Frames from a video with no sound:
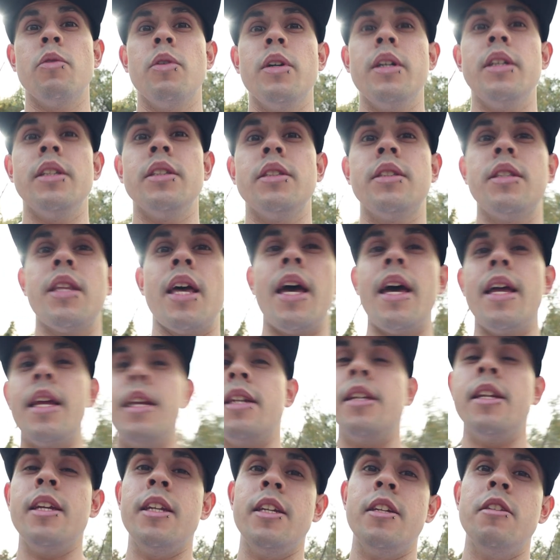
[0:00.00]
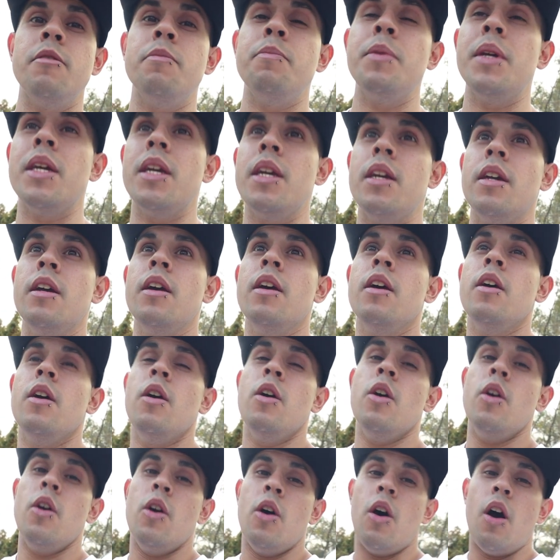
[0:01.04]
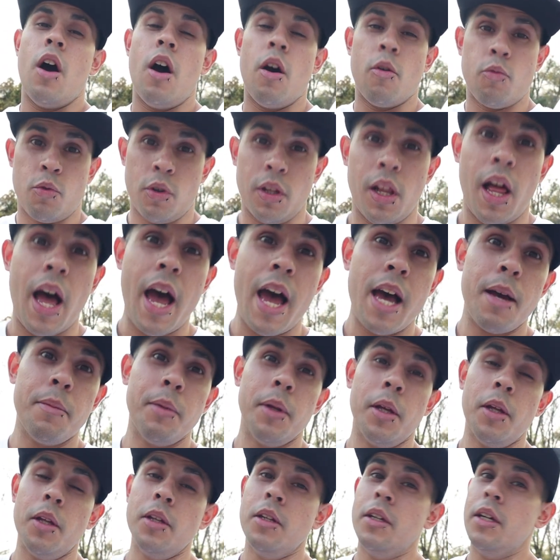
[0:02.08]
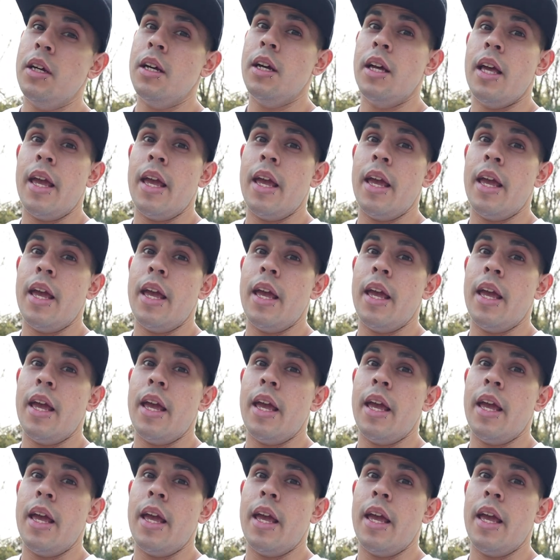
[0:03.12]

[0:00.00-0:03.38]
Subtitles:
was that it needed to be reliable,